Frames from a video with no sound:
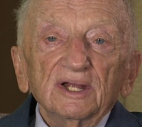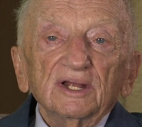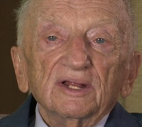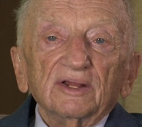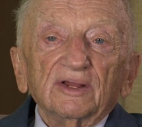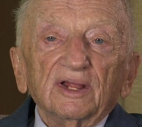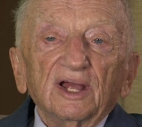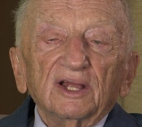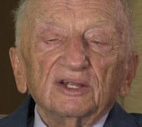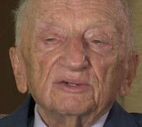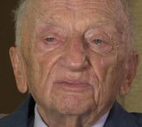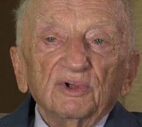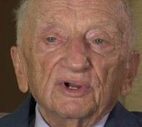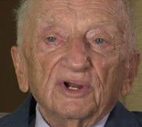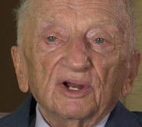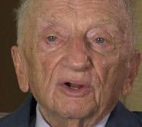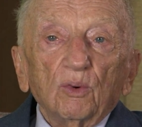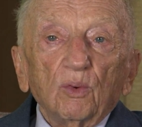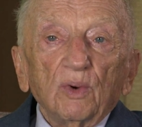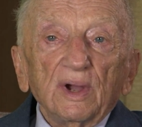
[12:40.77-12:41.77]
There has been
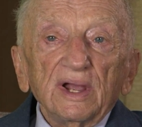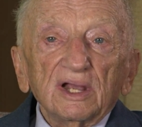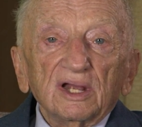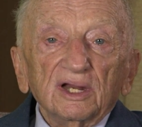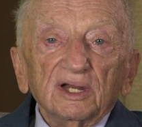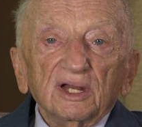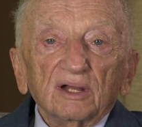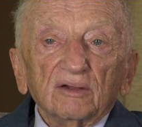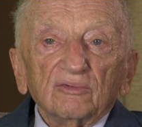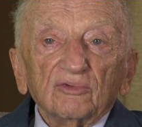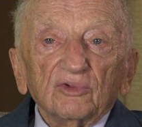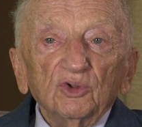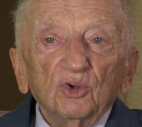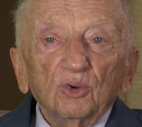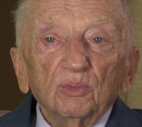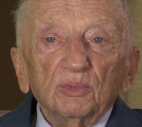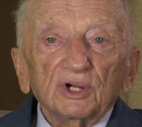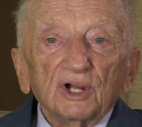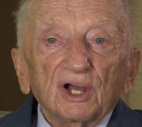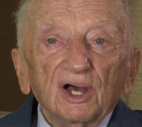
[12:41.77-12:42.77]
an awakening of the
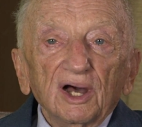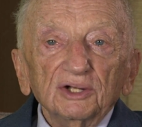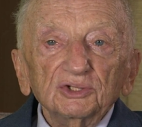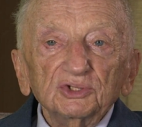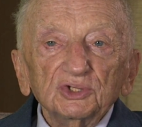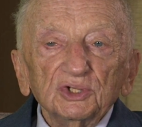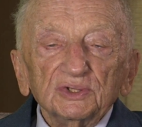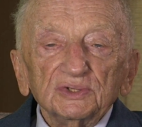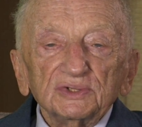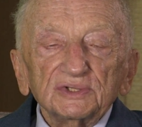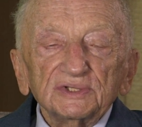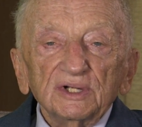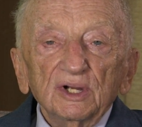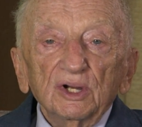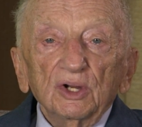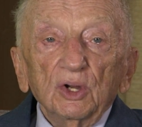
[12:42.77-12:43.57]
human conscience.